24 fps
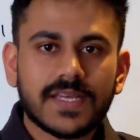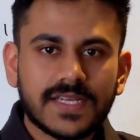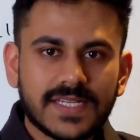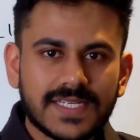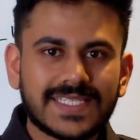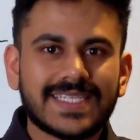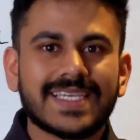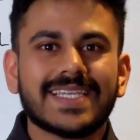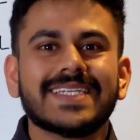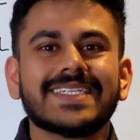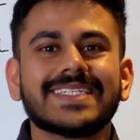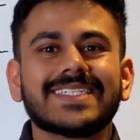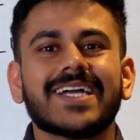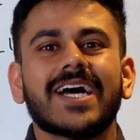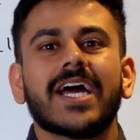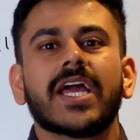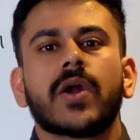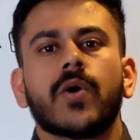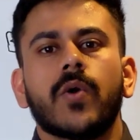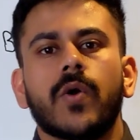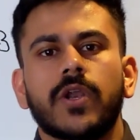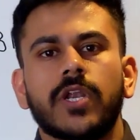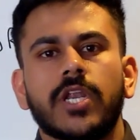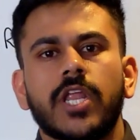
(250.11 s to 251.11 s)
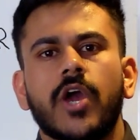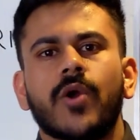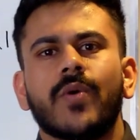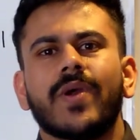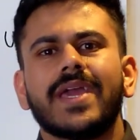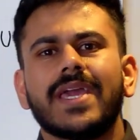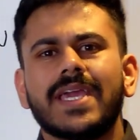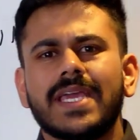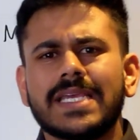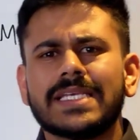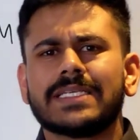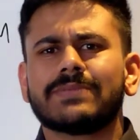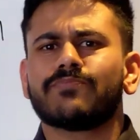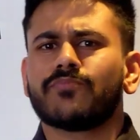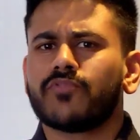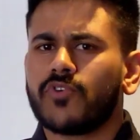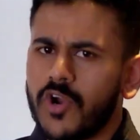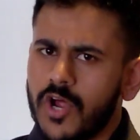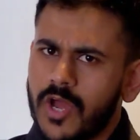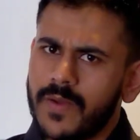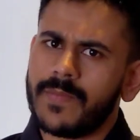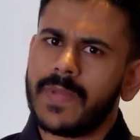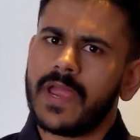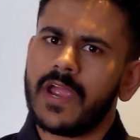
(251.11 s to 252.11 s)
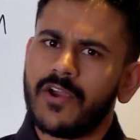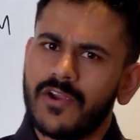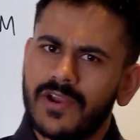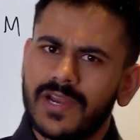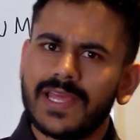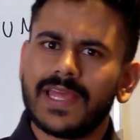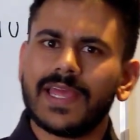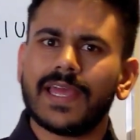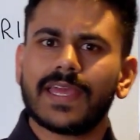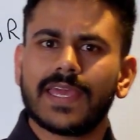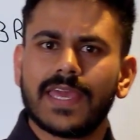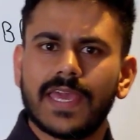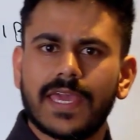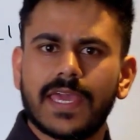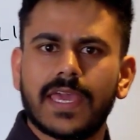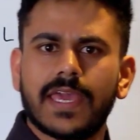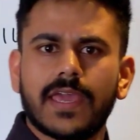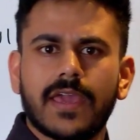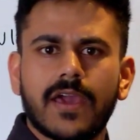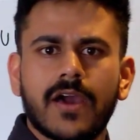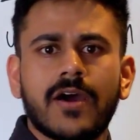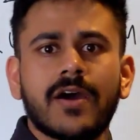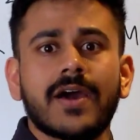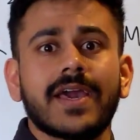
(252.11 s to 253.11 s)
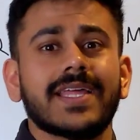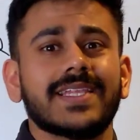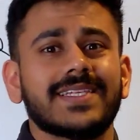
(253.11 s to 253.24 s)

Since Taekwondo is primarily a kicking art,